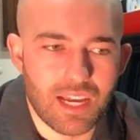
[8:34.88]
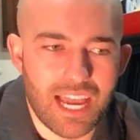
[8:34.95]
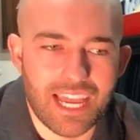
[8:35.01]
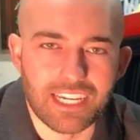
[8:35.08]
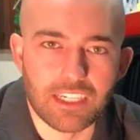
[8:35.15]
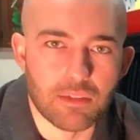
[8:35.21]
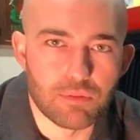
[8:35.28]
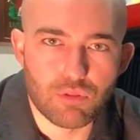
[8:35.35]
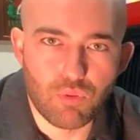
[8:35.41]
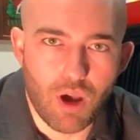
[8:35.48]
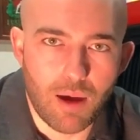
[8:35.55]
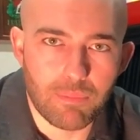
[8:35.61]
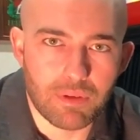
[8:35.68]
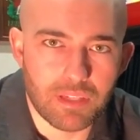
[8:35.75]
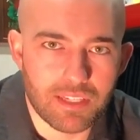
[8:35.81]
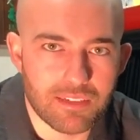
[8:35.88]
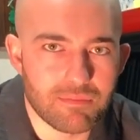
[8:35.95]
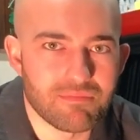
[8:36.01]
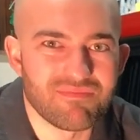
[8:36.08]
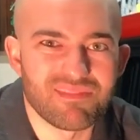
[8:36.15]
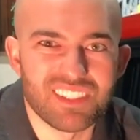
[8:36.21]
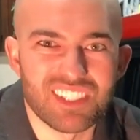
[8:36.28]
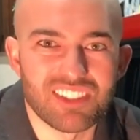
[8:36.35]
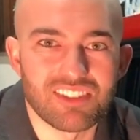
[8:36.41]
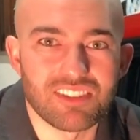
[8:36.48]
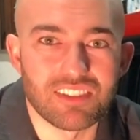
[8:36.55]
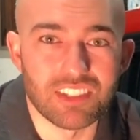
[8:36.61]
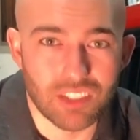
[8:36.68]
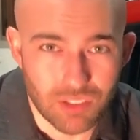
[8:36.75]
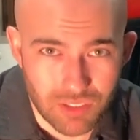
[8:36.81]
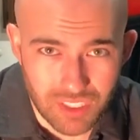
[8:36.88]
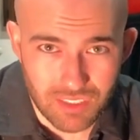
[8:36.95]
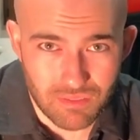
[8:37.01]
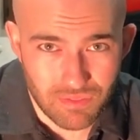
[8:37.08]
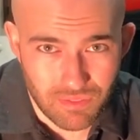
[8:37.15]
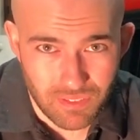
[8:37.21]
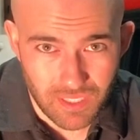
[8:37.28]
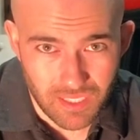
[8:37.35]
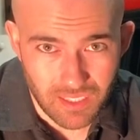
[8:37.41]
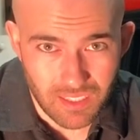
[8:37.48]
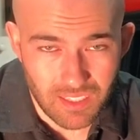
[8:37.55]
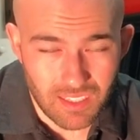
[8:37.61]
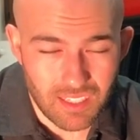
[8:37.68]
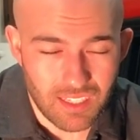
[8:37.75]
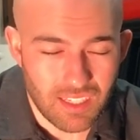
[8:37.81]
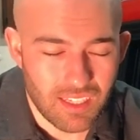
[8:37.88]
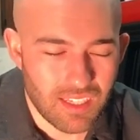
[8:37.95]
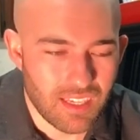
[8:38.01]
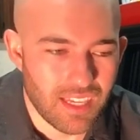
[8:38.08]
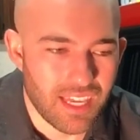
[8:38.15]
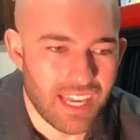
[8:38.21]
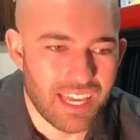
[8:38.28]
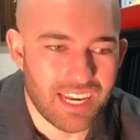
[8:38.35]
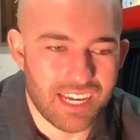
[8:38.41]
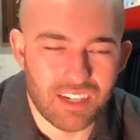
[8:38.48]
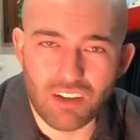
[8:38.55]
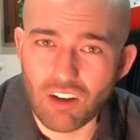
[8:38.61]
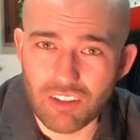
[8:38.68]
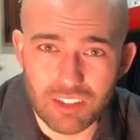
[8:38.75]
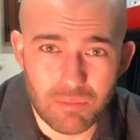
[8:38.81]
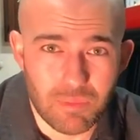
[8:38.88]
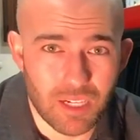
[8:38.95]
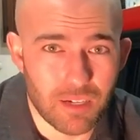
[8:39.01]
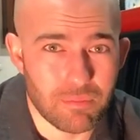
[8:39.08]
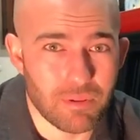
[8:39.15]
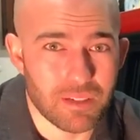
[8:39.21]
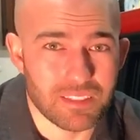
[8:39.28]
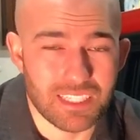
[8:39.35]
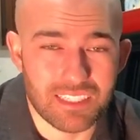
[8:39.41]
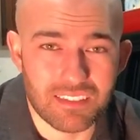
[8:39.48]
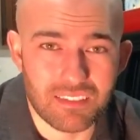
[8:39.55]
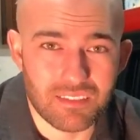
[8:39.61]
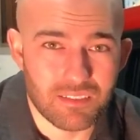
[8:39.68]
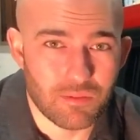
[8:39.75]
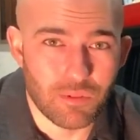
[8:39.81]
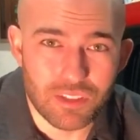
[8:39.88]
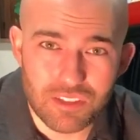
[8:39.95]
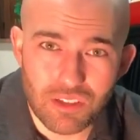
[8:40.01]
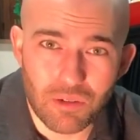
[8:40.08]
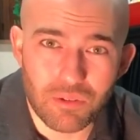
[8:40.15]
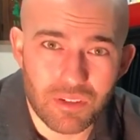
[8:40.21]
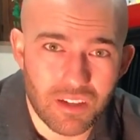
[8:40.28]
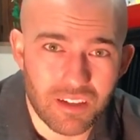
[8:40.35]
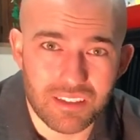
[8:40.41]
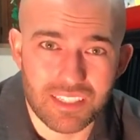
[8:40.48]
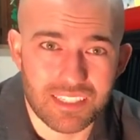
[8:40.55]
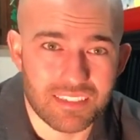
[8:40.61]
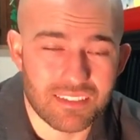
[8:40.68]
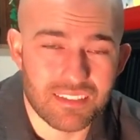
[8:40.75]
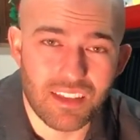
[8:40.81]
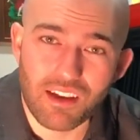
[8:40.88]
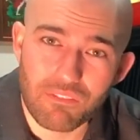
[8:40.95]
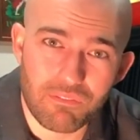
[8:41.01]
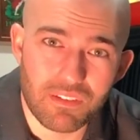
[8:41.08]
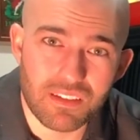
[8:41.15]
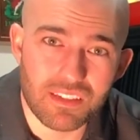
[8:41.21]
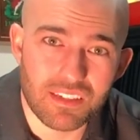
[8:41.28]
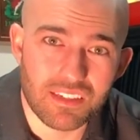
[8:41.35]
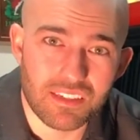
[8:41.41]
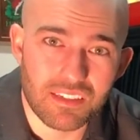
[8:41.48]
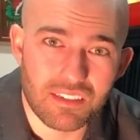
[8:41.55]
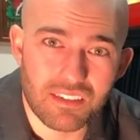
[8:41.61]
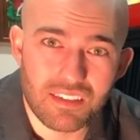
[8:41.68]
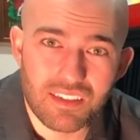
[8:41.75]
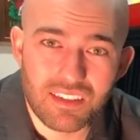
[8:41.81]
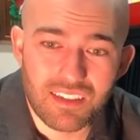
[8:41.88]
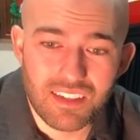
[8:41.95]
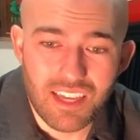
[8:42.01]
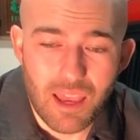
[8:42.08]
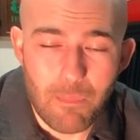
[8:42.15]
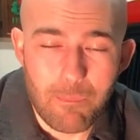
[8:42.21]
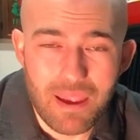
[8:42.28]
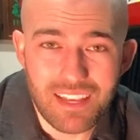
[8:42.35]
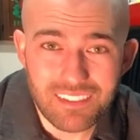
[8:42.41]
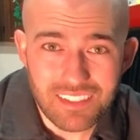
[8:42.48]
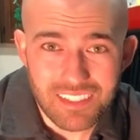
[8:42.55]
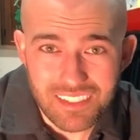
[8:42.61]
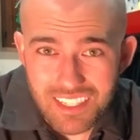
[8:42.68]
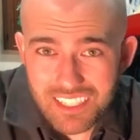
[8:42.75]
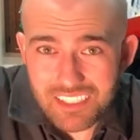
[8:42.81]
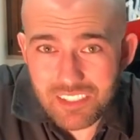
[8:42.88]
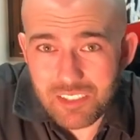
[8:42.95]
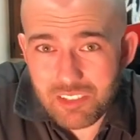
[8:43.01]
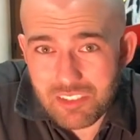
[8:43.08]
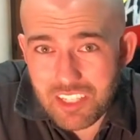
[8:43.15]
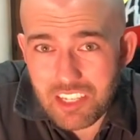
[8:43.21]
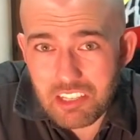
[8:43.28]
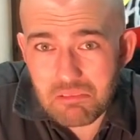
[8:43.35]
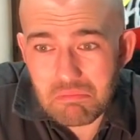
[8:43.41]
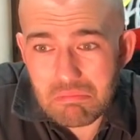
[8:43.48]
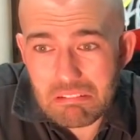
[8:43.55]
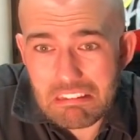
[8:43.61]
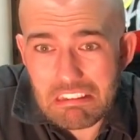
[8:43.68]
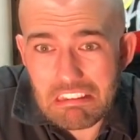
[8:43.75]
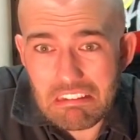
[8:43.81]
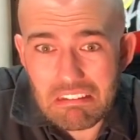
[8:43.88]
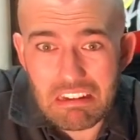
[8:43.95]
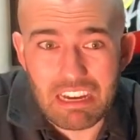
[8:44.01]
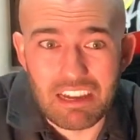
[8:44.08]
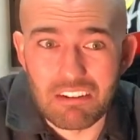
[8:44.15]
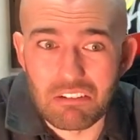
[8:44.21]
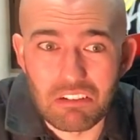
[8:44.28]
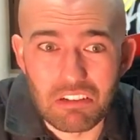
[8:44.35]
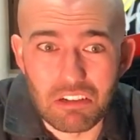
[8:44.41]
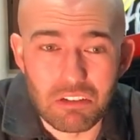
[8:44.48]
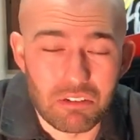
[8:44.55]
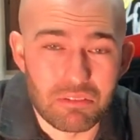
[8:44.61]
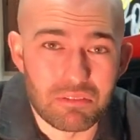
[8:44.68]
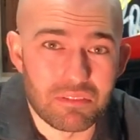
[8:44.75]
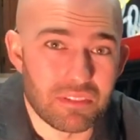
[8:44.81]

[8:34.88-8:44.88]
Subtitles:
Ended up swapping it. Still didn't fit. And I called them up. I was like, what's going on? Like, it's not fitting. And basically, they just said, I don't know.